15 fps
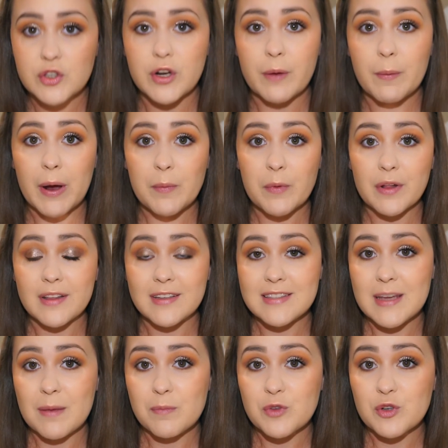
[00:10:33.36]
now I will
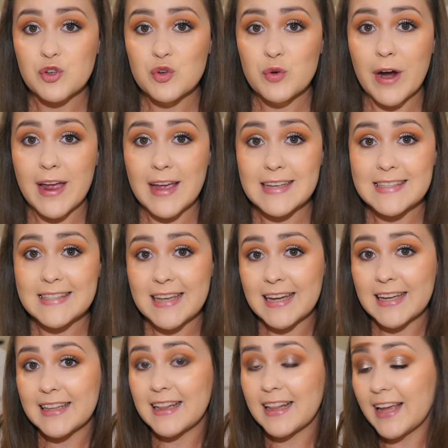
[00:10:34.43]
attempt to try a
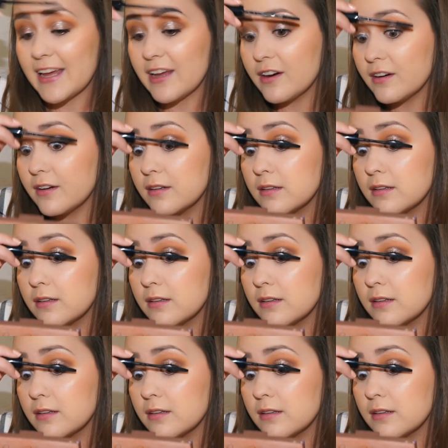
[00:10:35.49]
second layer.